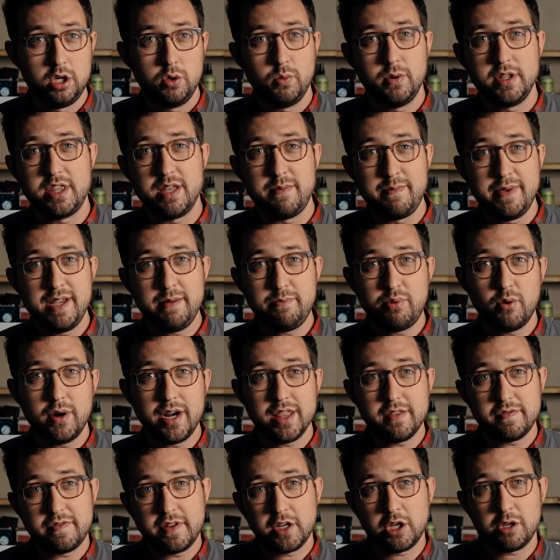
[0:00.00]
with the midpoint
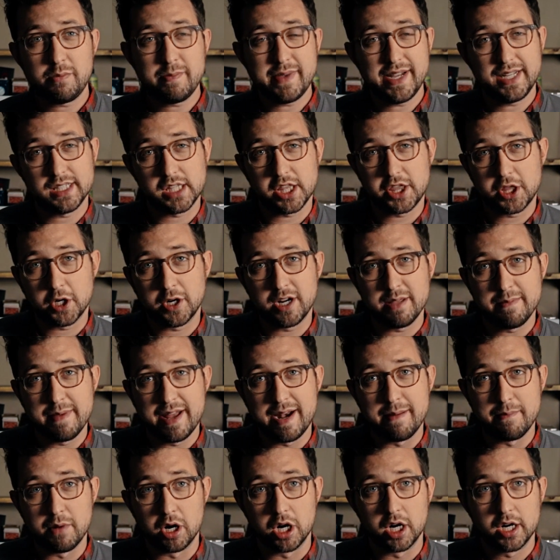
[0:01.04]
of the film being at the
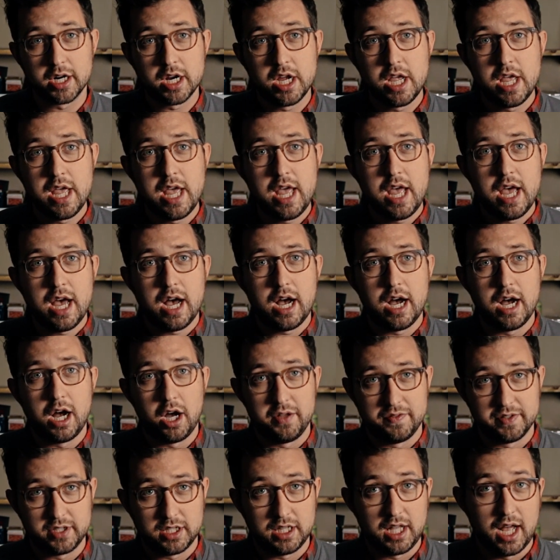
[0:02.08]
30-minute mark
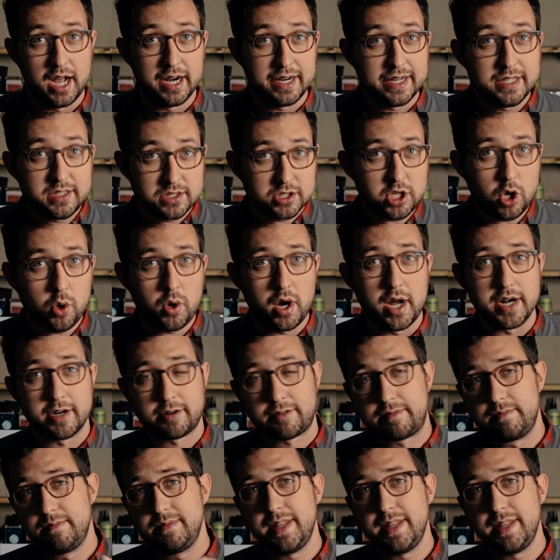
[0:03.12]
of the clock, and so on.